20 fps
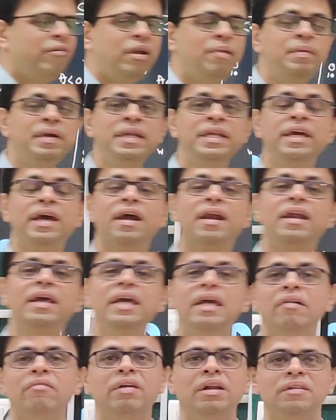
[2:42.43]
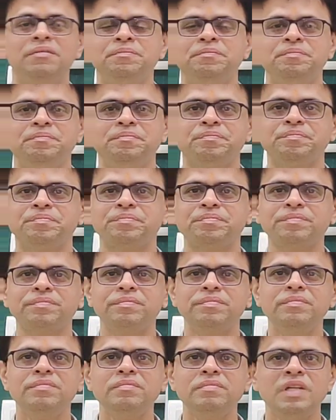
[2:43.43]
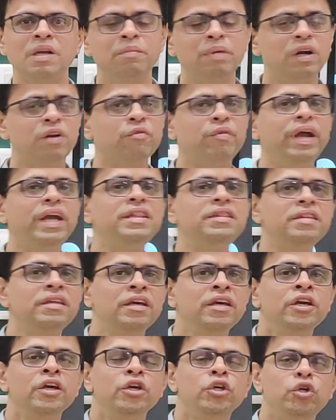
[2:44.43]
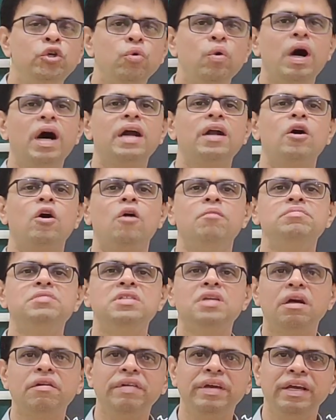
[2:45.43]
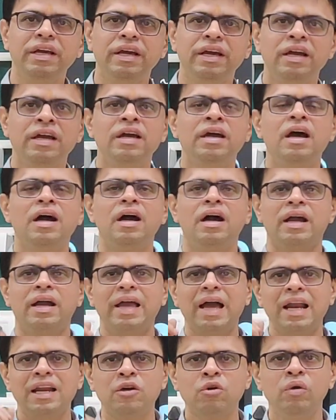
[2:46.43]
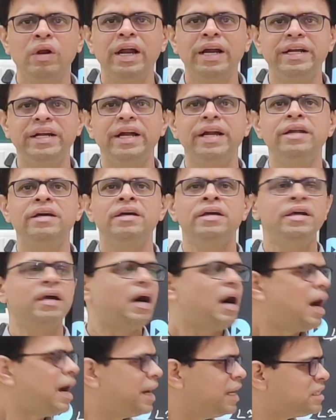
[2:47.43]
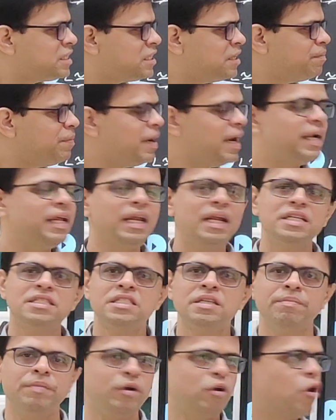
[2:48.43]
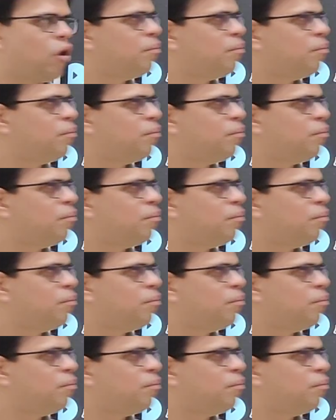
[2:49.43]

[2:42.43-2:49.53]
will be nearly equal. But when you are observing calculated RHCP and LHCP